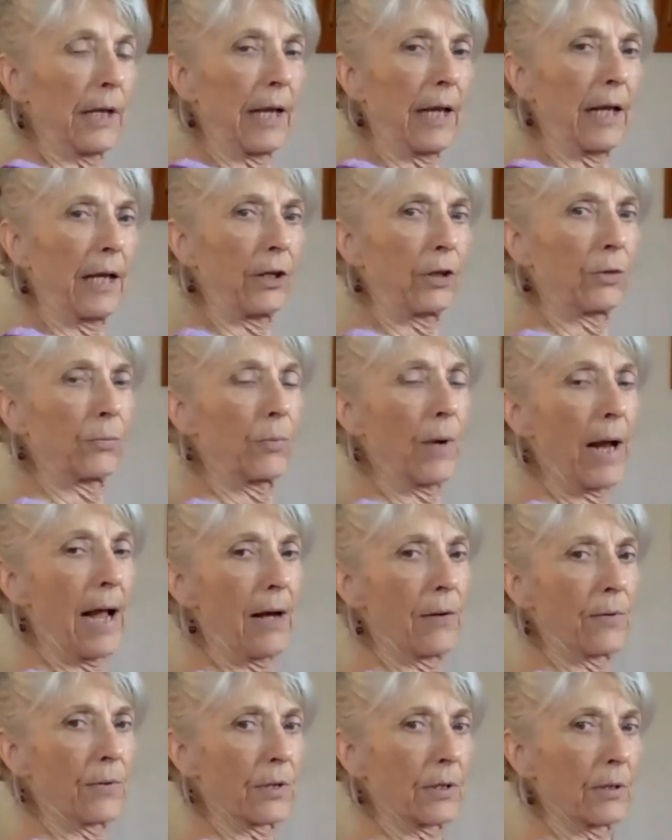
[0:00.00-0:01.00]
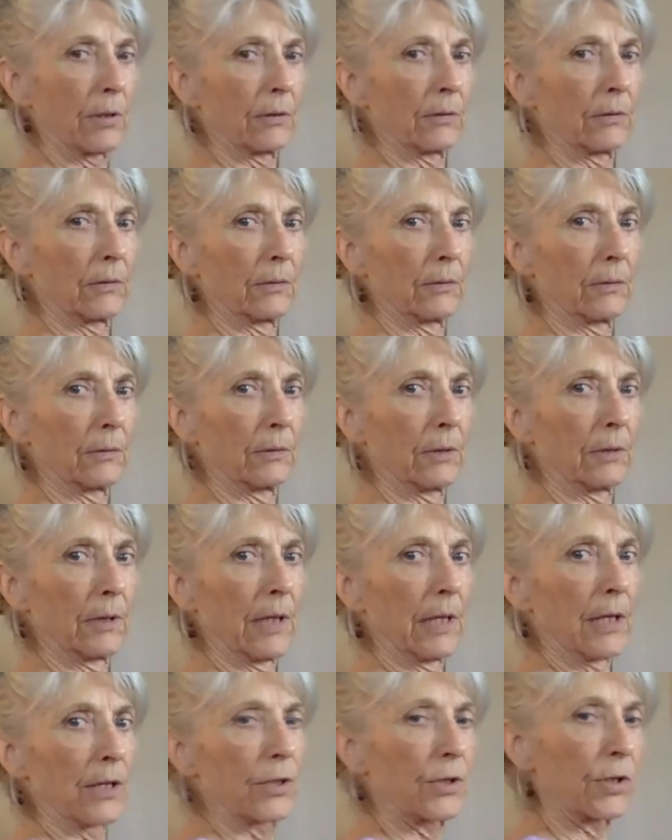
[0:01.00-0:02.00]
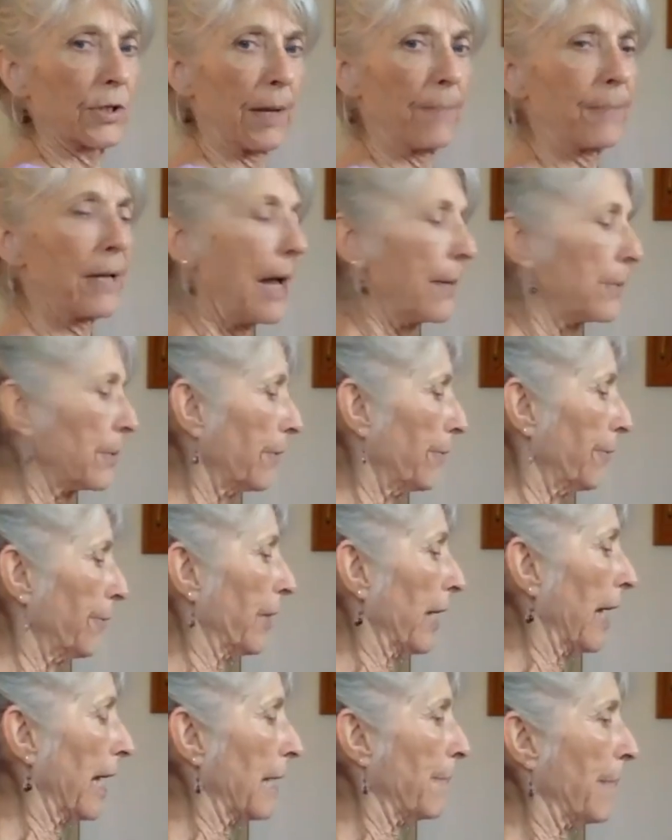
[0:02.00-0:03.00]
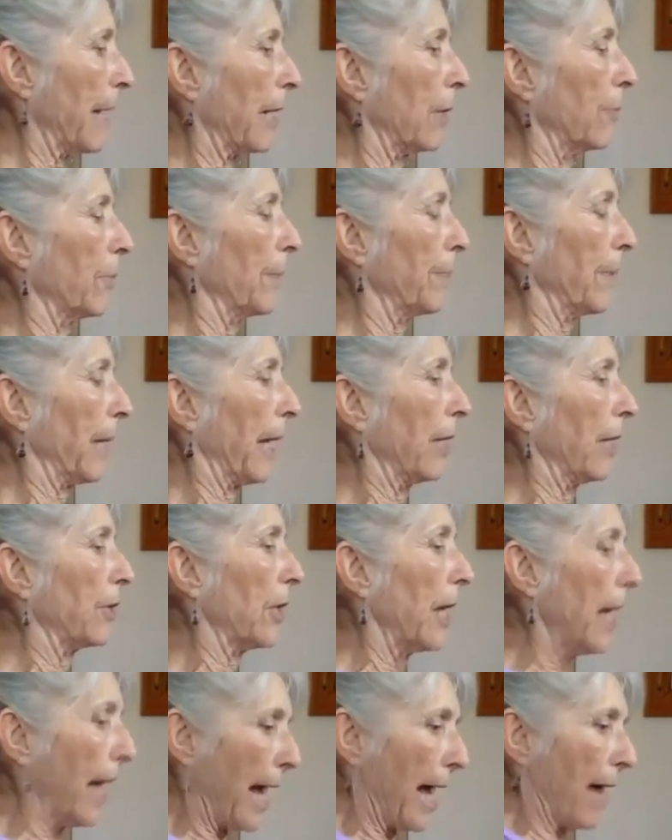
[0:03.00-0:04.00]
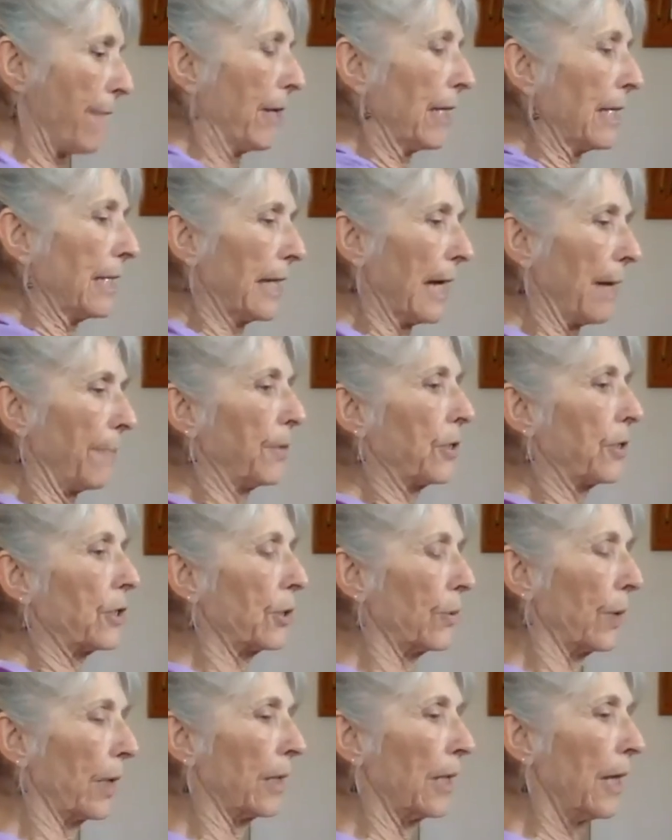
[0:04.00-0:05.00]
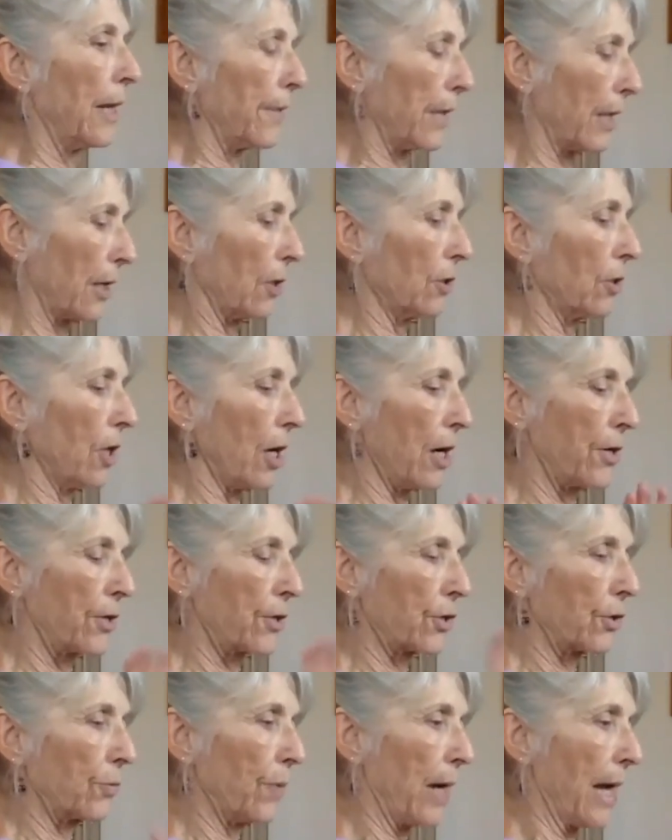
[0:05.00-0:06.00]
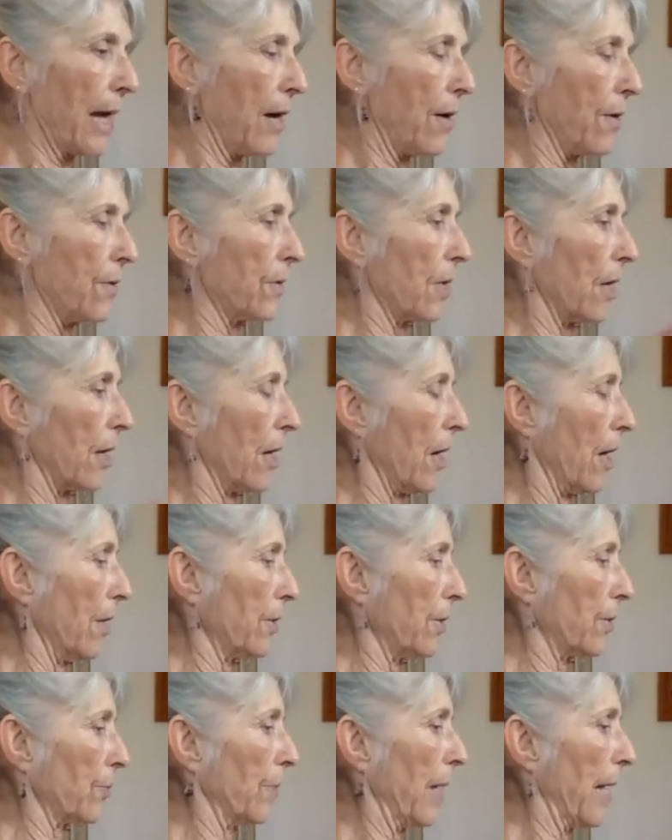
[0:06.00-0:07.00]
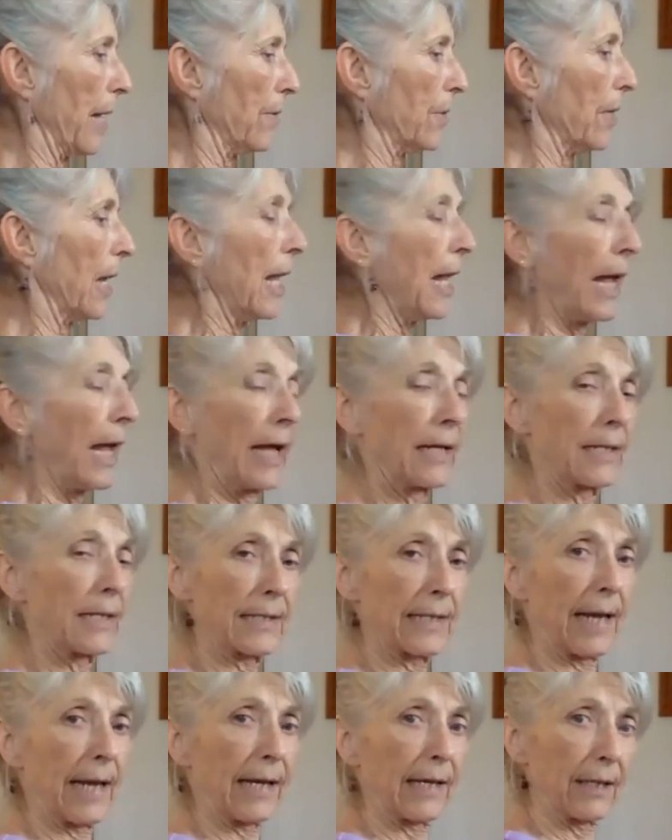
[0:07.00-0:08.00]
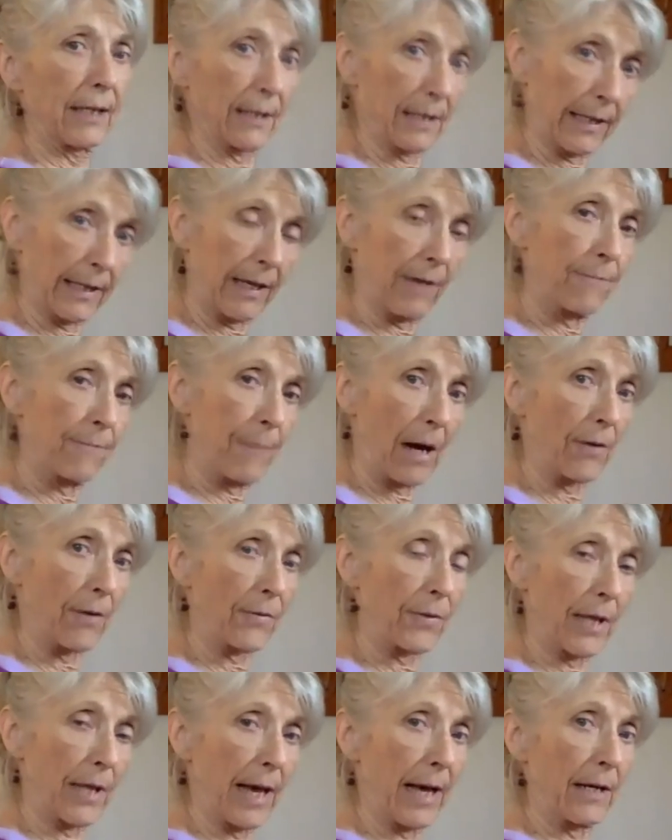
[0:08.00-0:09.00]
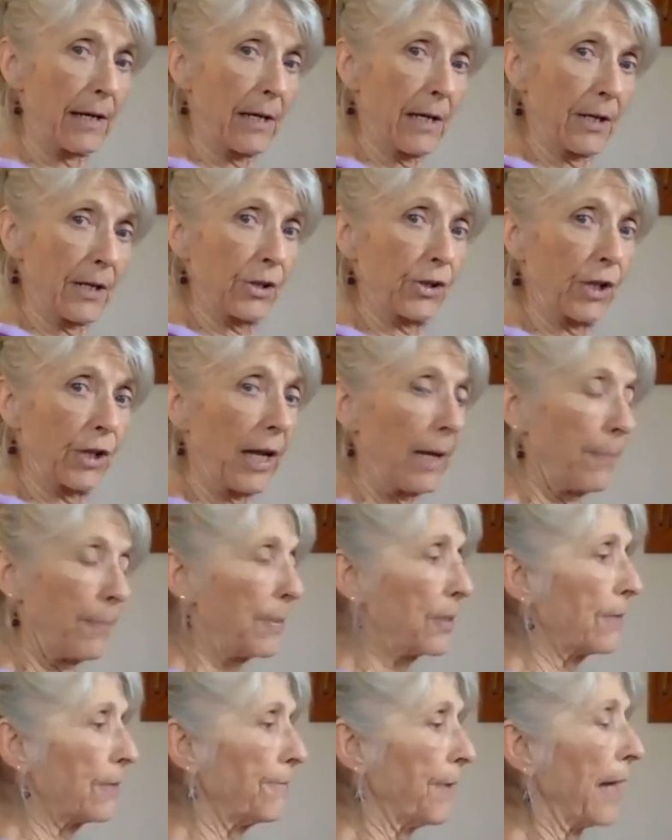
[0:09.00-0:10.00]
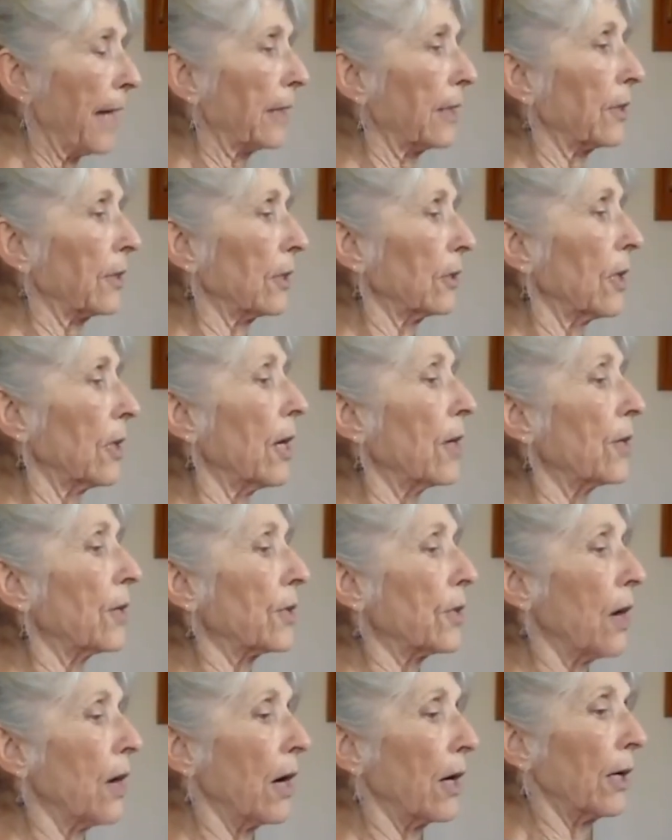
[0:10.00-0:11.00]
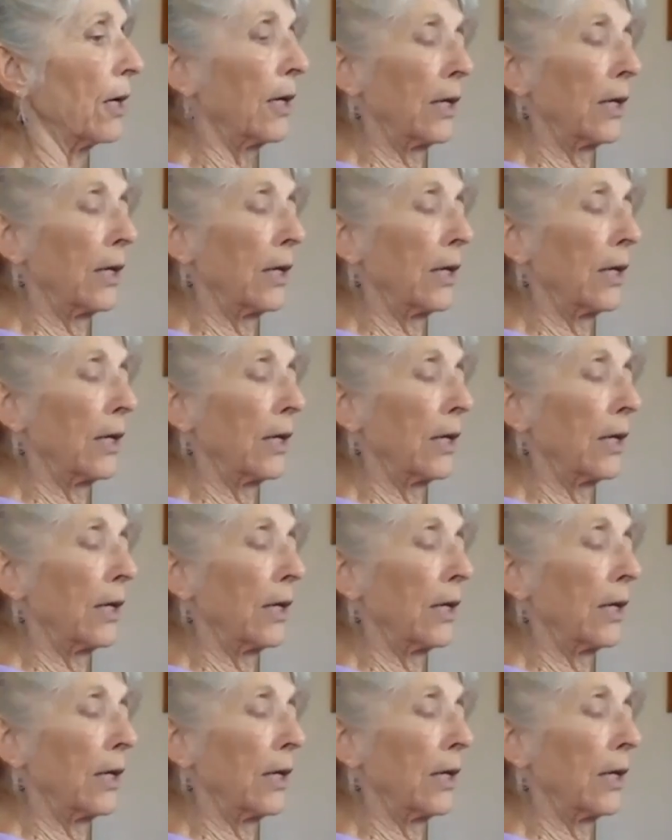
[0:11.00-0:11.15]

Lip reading: you're round. So sometimes we forget about our rib cage having depth to it, that our lungs are round, our heart's round. And secondly, about that shape is the fact that the lungs and heart